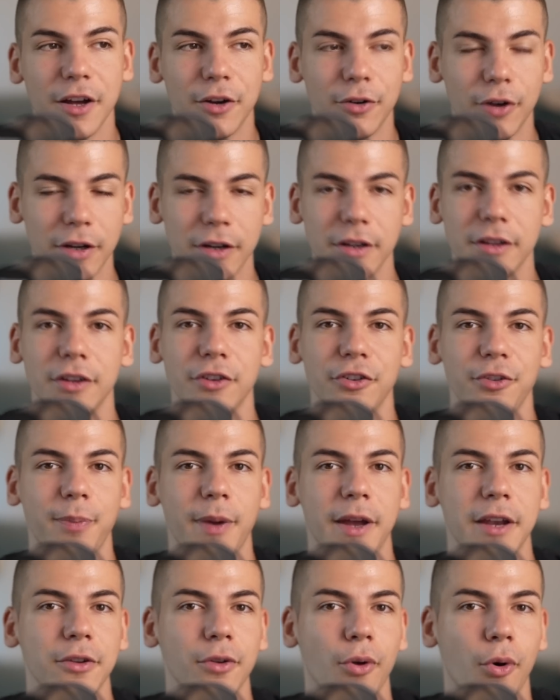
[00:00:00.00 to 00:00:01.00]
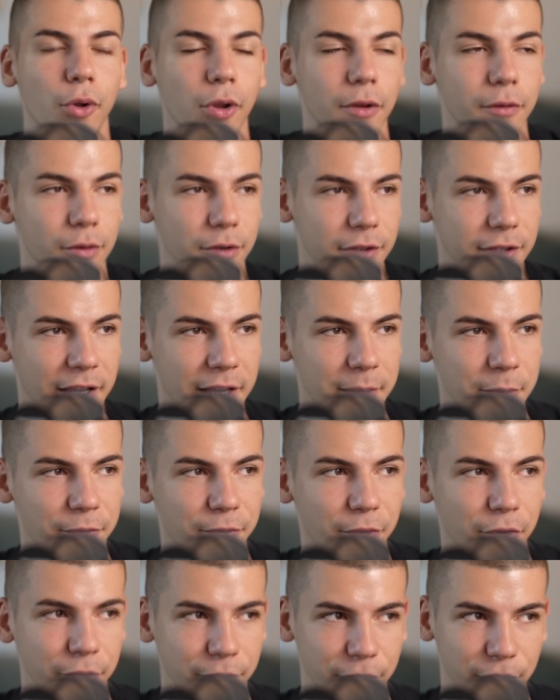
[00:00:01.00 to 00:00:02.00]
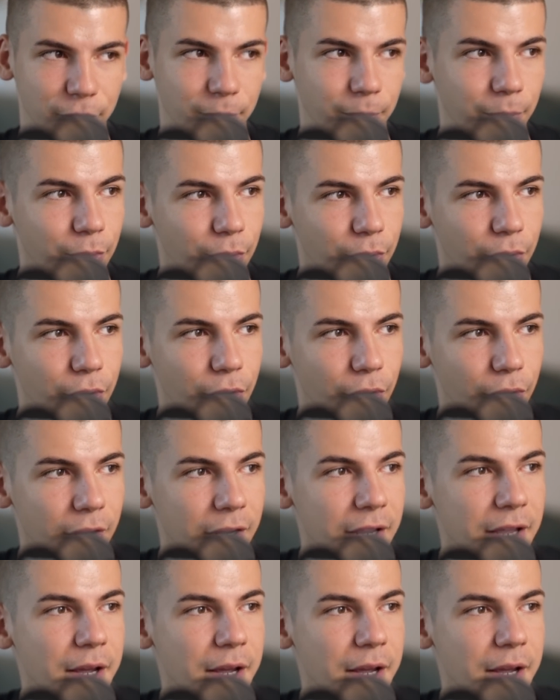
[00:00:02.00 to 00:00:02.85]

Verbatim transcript: rather than spend all of your time in front of a computer.